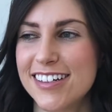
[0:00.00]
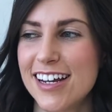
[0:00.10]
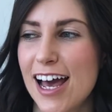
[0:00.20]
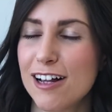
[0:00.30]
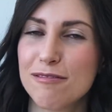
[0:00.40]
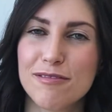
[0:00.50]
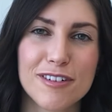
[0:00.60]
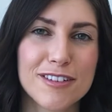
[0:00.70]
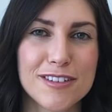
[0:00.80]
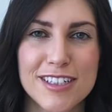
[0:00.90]

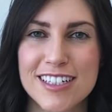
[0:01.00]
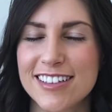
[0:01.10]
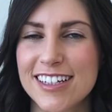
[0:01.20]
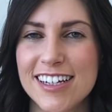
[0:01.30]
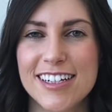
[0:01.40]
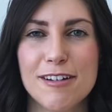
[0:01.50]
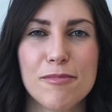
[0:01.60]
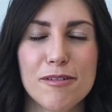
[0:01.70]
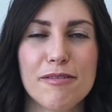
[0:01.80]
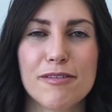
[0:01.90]
helpful to the skin and
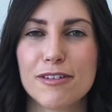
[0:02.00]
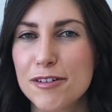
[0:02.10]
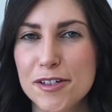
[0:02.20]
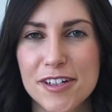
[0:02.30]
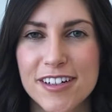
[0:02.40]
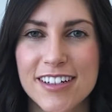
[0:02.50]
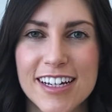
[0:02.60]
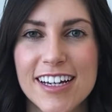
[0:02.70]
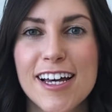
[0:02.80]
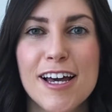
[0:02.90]
more
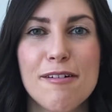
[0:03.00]
revolutionary.